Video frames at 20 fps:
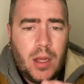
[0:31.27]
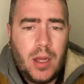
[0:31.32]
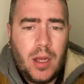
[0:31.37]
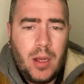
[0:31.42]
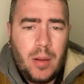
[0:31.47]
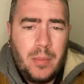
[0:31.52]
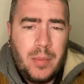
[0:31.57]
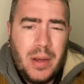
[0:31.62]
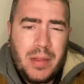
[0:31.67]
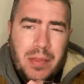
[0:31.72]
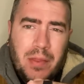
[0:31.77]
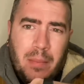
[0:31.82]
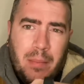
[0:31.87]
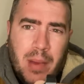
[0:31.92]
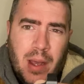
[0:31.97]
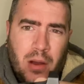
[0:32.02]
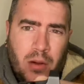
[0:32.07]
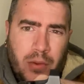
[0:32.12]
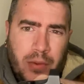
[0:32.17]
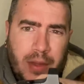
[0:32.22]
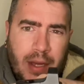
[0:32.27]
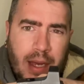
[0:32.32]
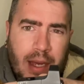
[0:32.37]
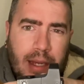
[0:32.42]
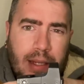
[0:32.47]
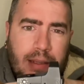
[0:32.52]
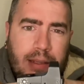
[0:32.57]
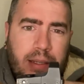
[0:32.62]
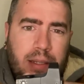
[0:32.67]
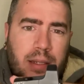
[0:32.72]
But the mount
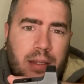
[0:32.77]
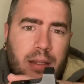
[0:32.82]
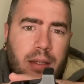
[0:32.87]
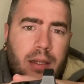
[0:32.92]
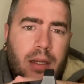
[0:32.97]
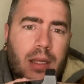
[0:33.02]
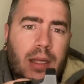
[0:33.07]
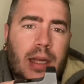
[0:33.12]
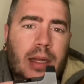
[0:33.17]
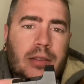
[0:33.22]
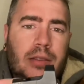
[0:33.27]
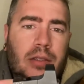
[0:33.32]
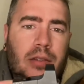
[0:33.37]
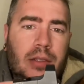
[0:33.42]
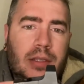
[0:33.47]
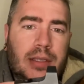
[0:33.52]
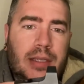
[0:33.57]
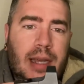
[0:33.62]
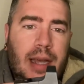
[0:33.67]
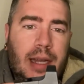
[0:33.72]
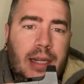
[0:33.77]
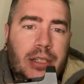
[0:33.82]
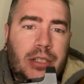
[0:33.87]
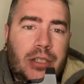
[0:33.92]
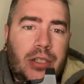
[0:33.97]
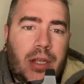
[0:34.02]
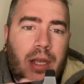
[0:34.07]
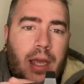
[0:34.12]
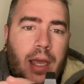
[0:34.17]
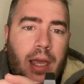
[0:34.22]
that allows you to
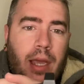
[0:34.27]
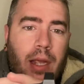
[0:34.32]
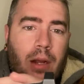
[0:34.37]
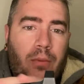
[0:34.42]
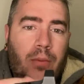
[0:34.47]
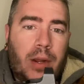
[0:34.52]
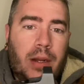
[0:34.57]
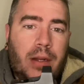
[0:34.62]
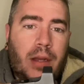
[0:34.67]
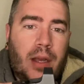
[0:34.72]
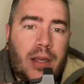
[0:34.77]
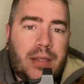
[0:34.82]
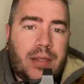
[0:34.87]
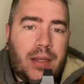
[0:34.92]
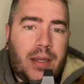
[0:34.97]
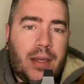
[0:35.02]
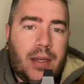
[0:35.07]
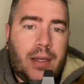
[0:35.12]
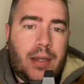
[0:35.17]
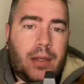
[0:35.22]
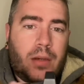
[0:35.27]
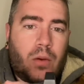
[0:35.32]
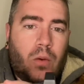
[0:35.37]
attach a red dot sight